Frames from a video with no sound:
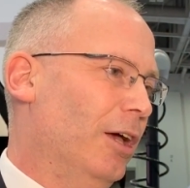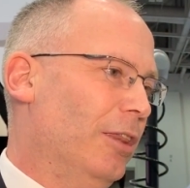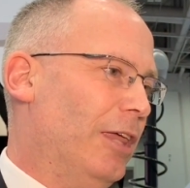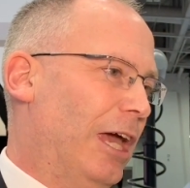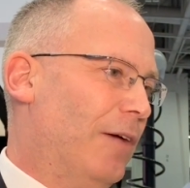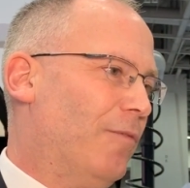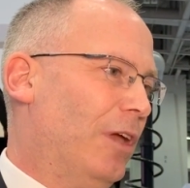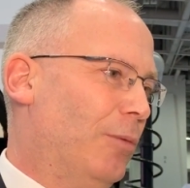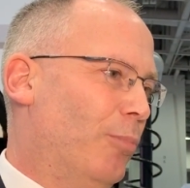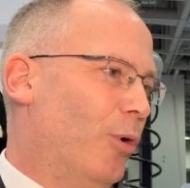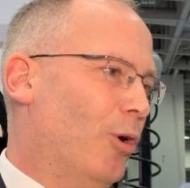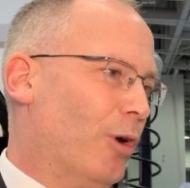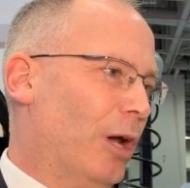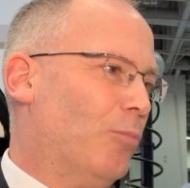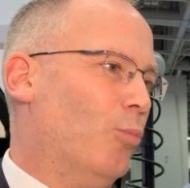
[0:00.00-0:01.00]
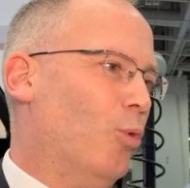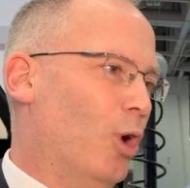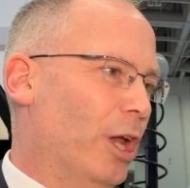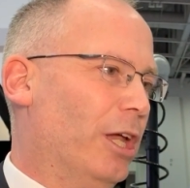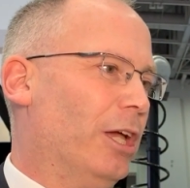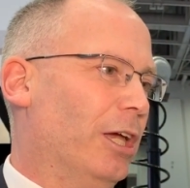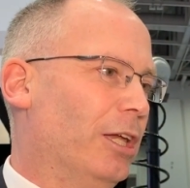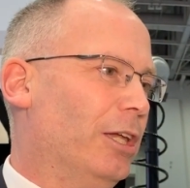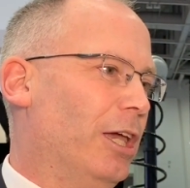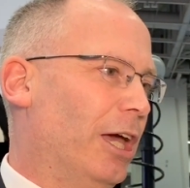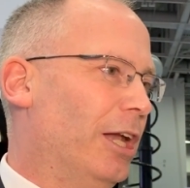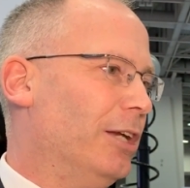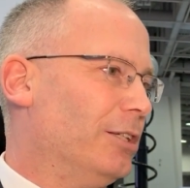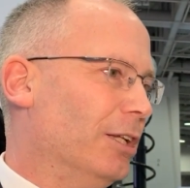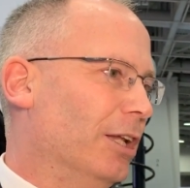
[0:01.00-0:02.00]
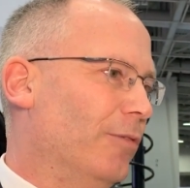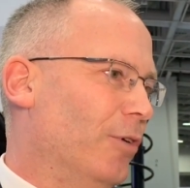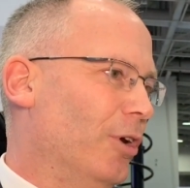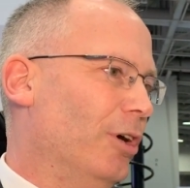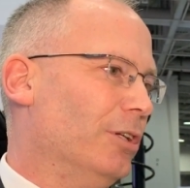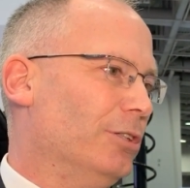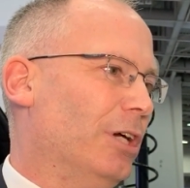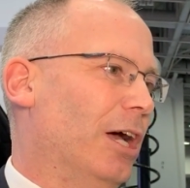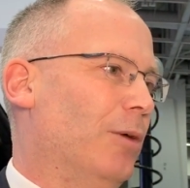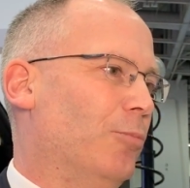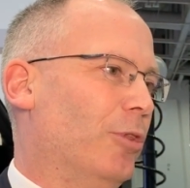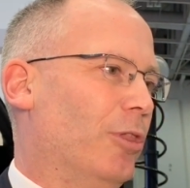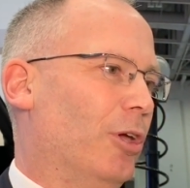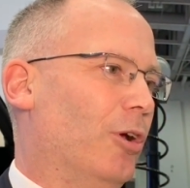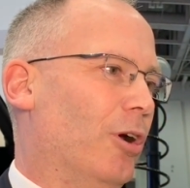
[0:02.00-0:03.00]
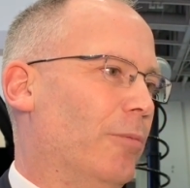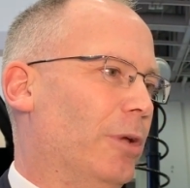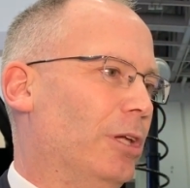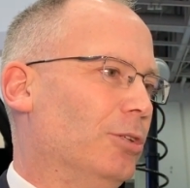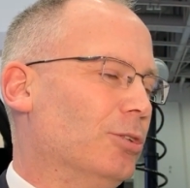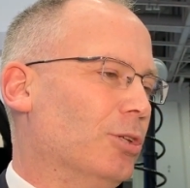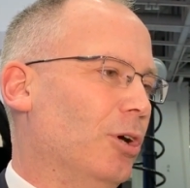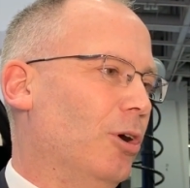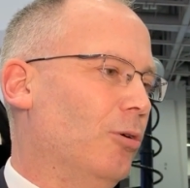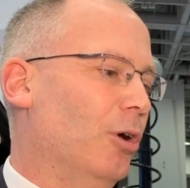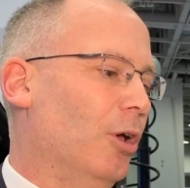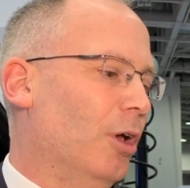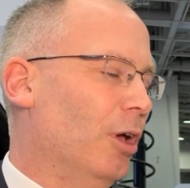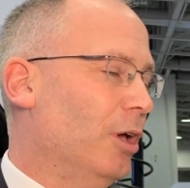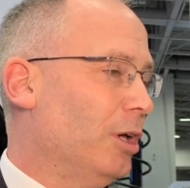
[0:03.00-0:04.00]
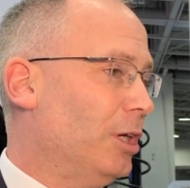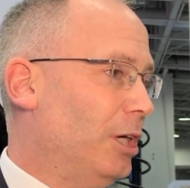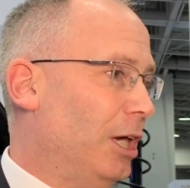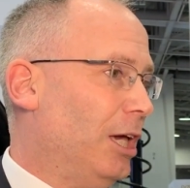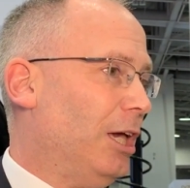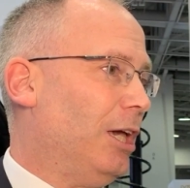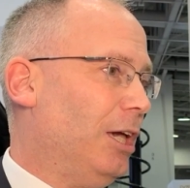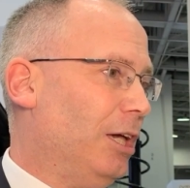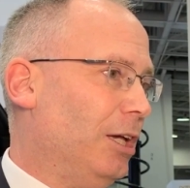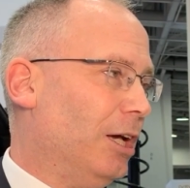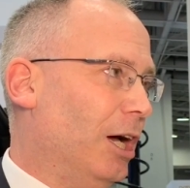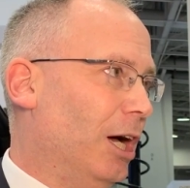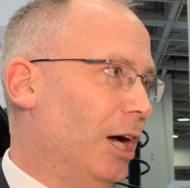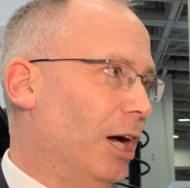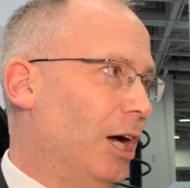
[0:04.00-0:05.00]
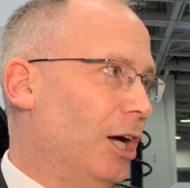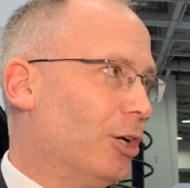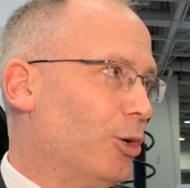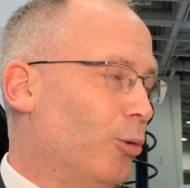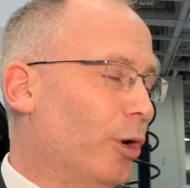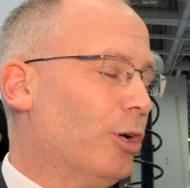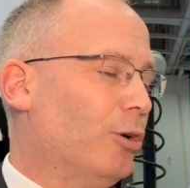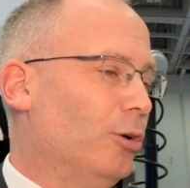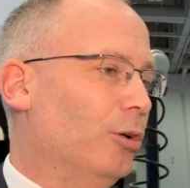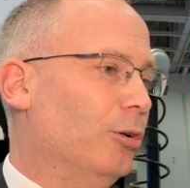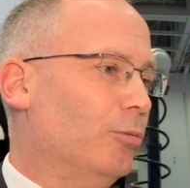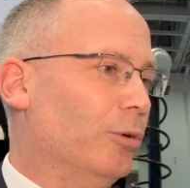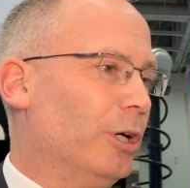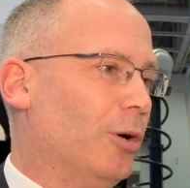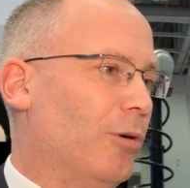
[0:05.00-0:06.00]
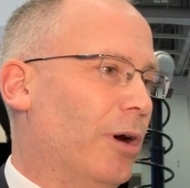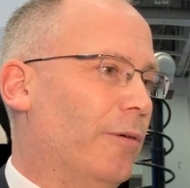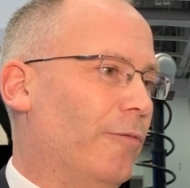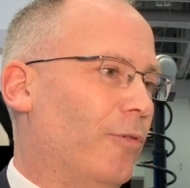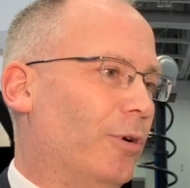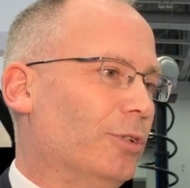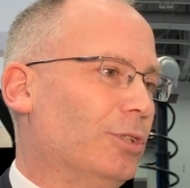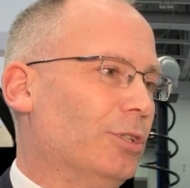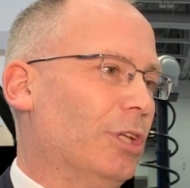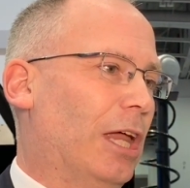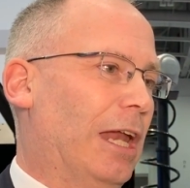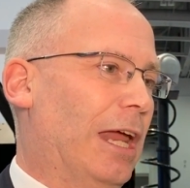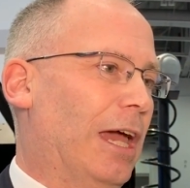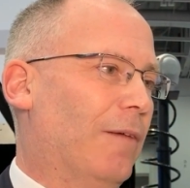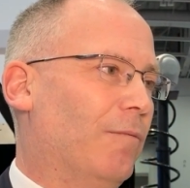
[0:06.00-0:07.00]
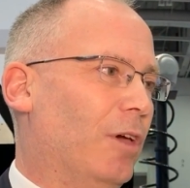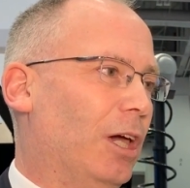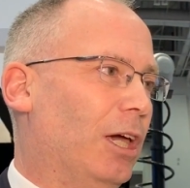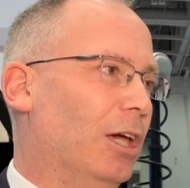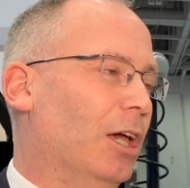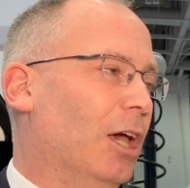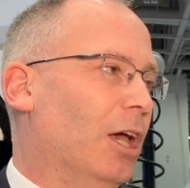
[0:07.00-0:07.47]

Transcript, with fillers: the AMV program running and get it delivered on time with the Army. So key uh, critical requirement for us is that AMV.